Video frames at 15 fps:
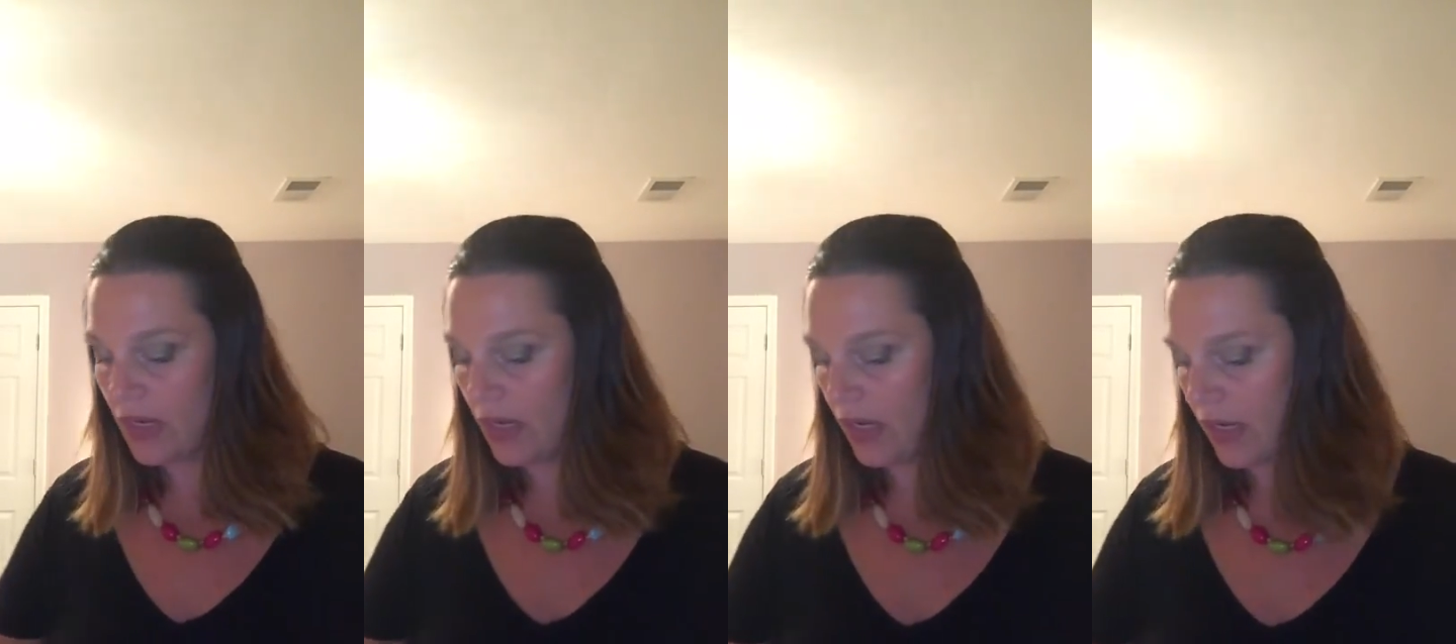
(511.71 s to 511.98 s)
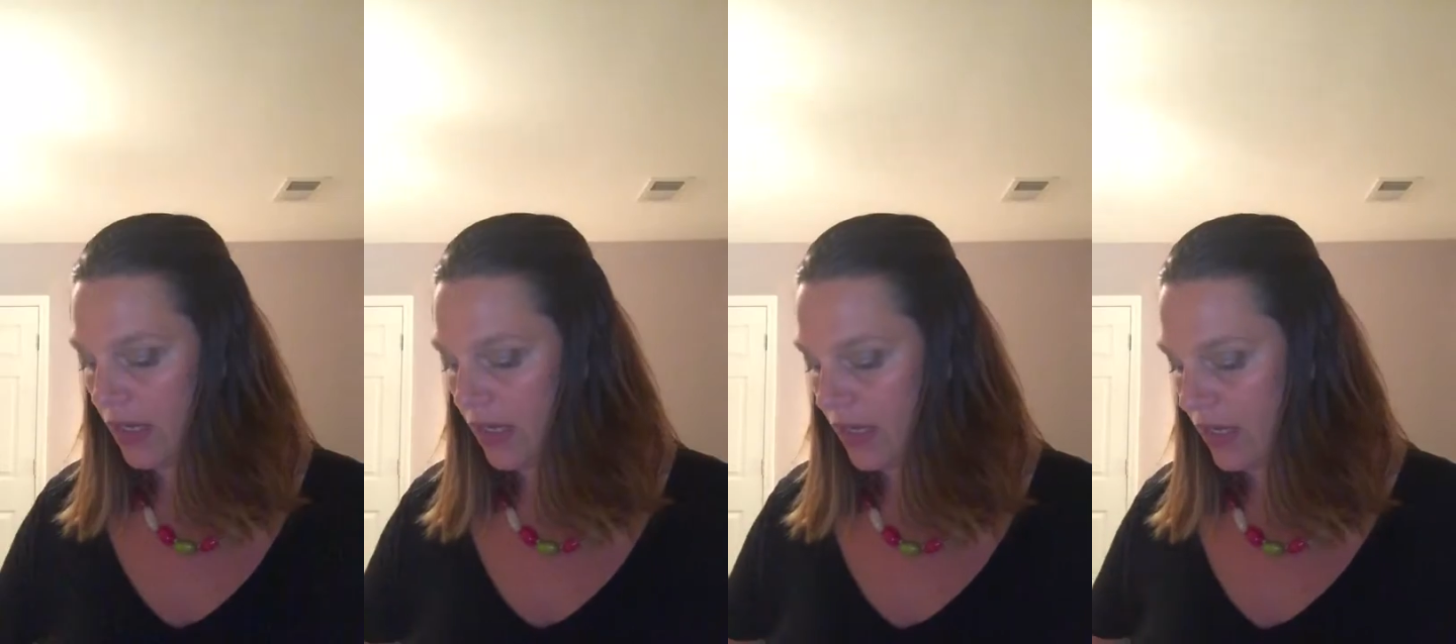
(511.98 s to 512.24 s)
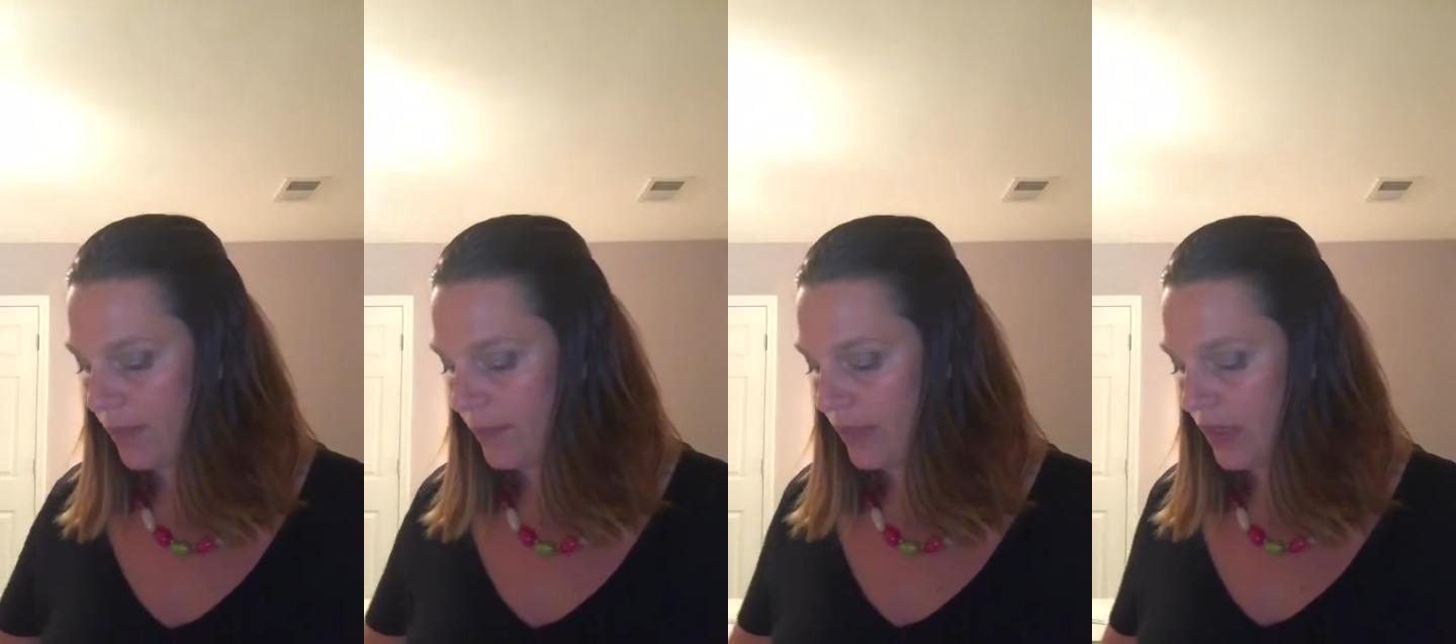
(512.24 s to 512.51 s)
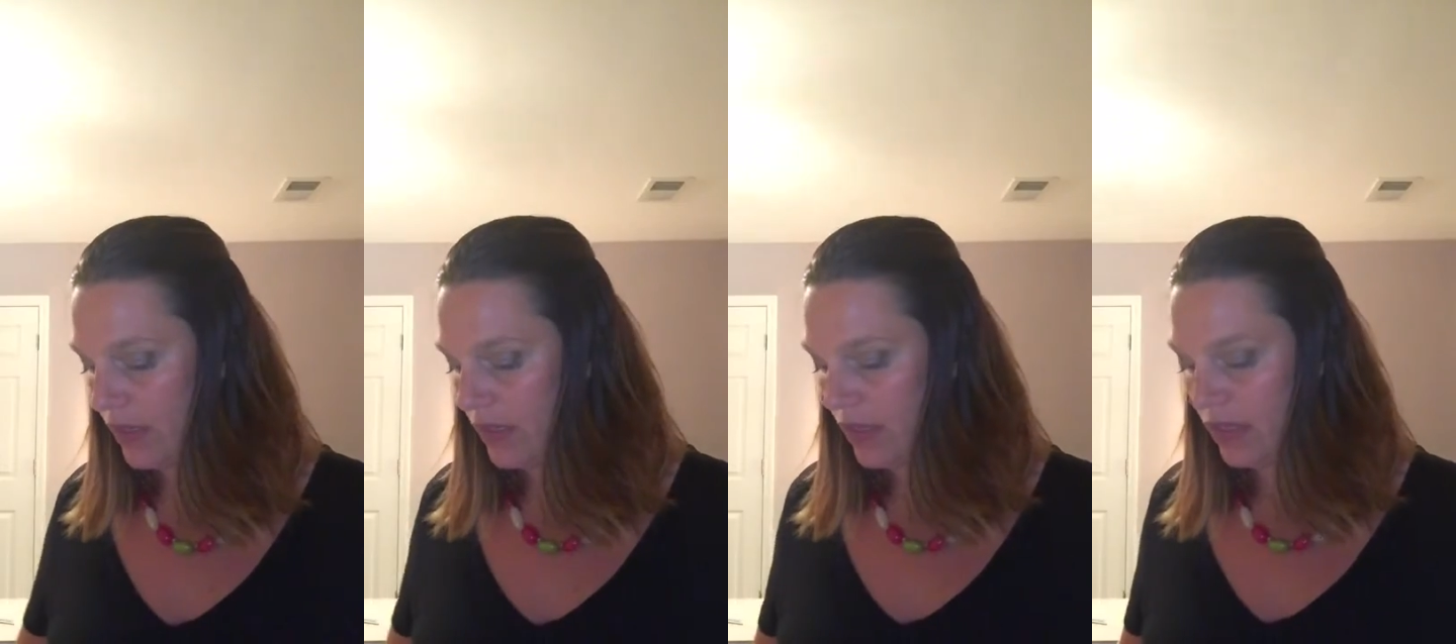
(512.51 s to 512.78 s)

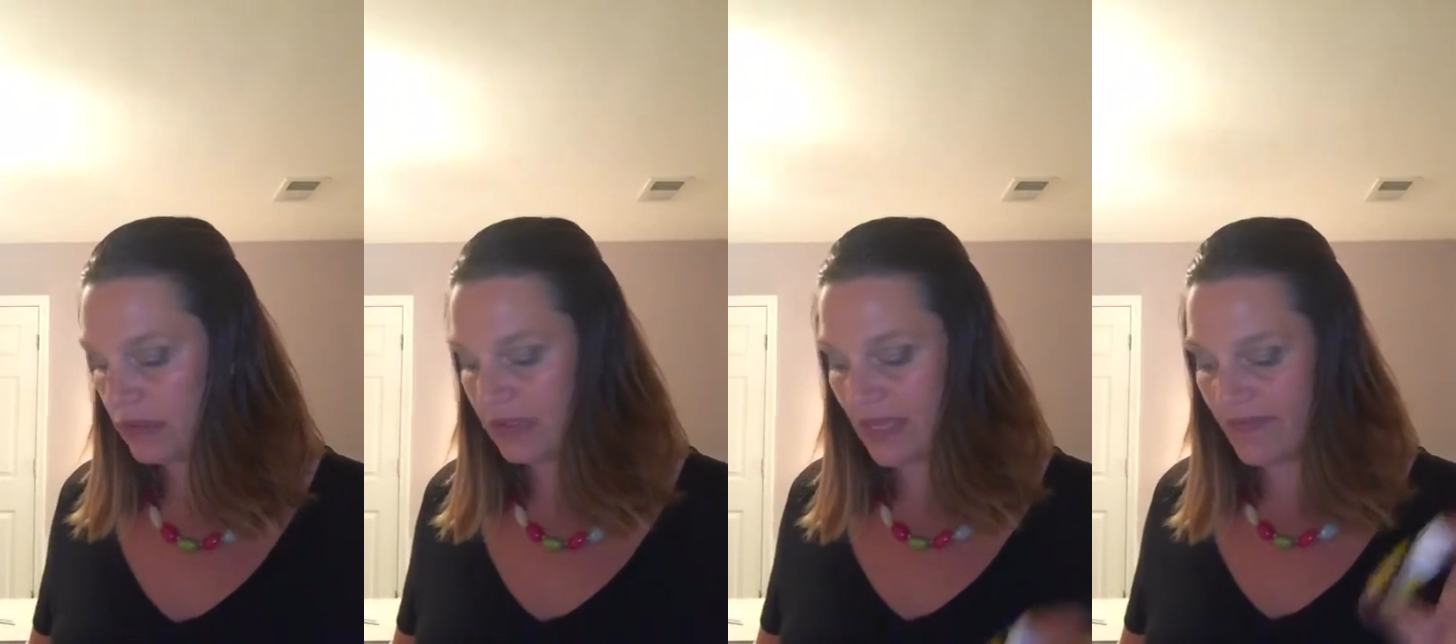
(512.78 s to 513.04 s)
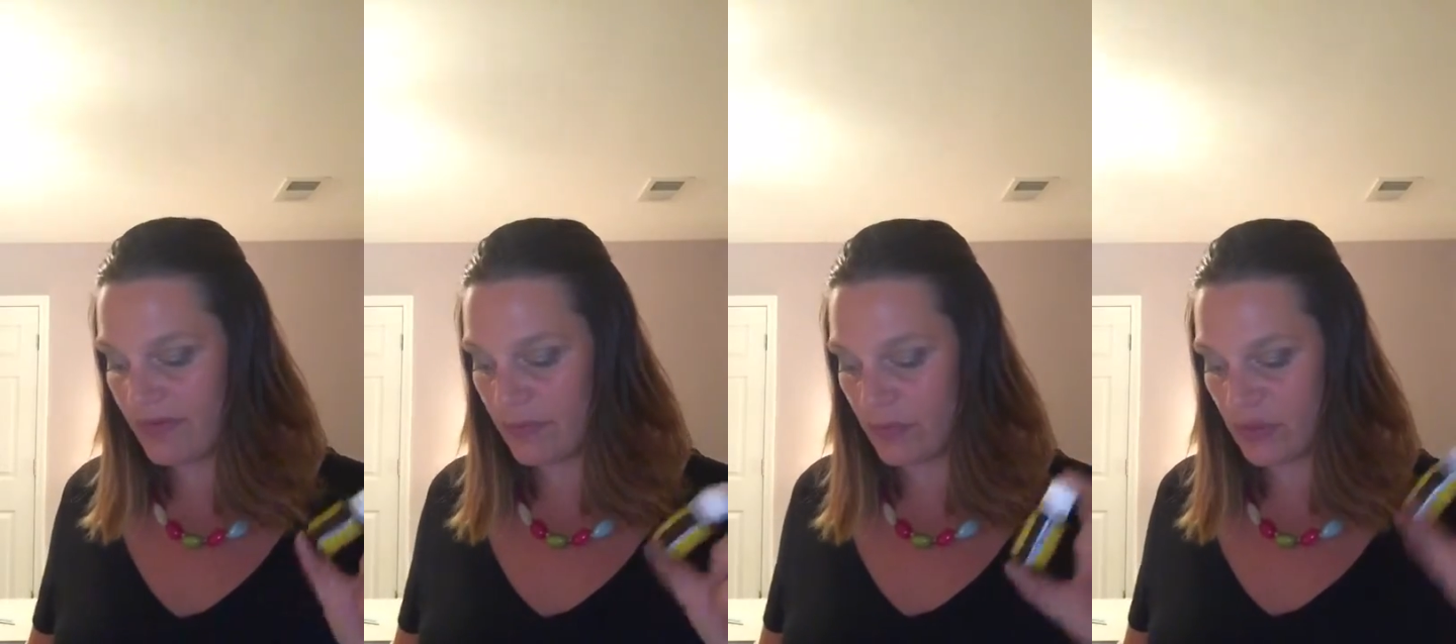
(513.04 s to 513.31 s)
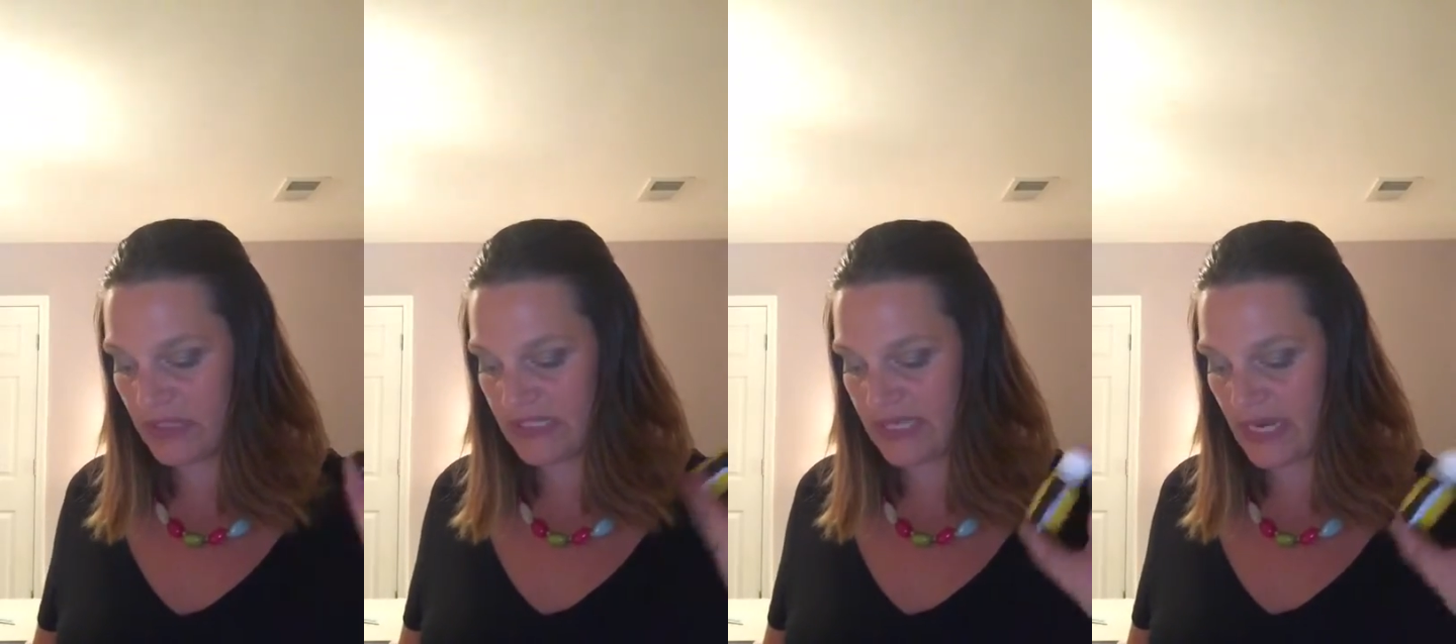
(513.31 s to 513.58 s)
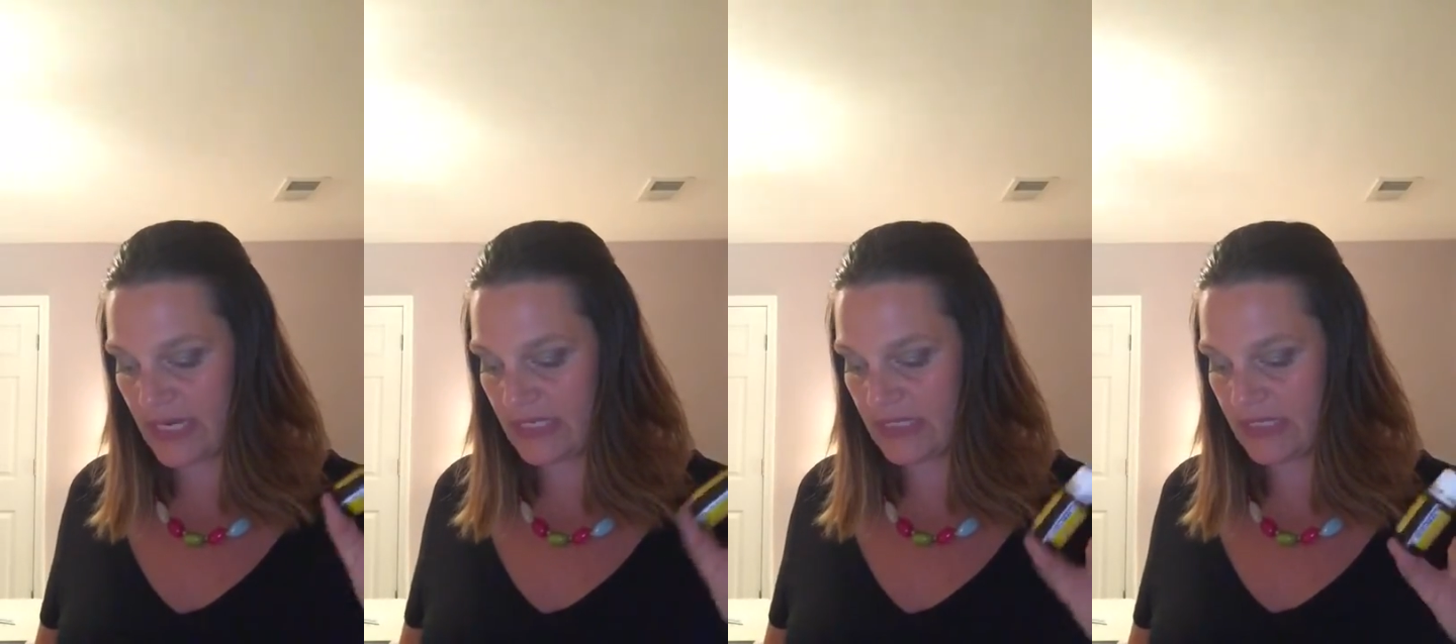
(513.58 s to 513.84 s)

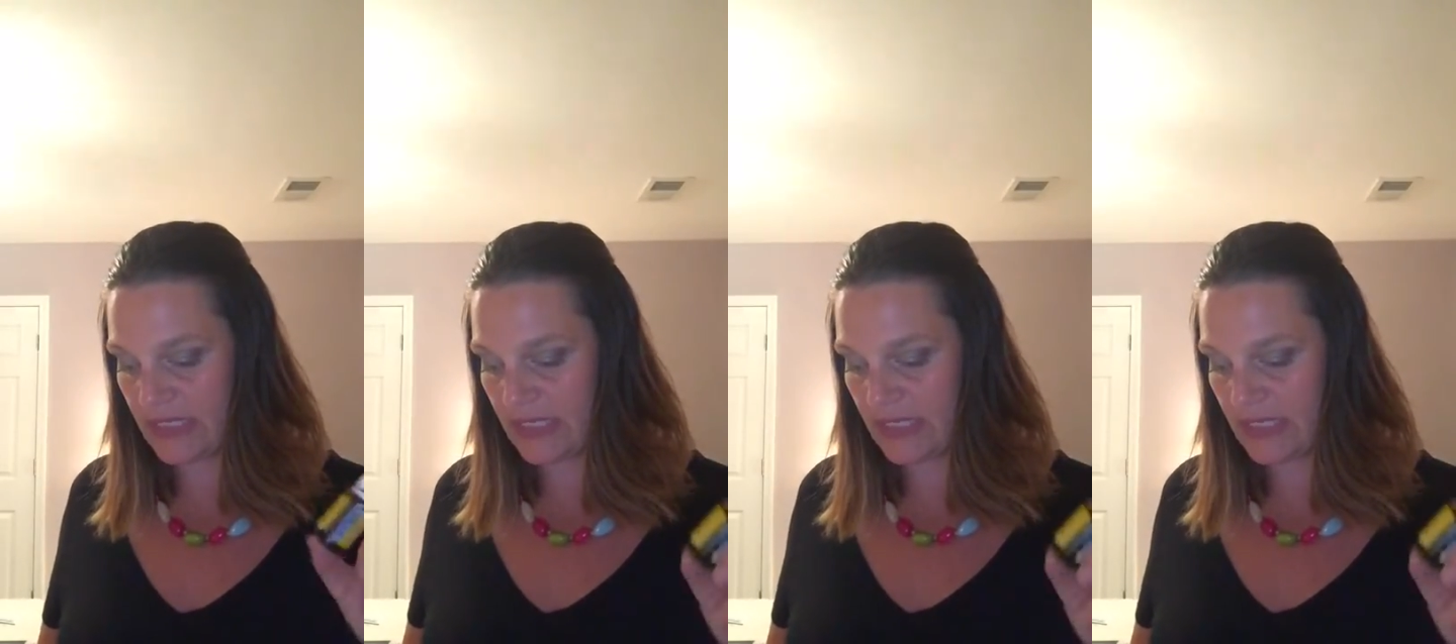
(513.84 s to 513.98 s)
11%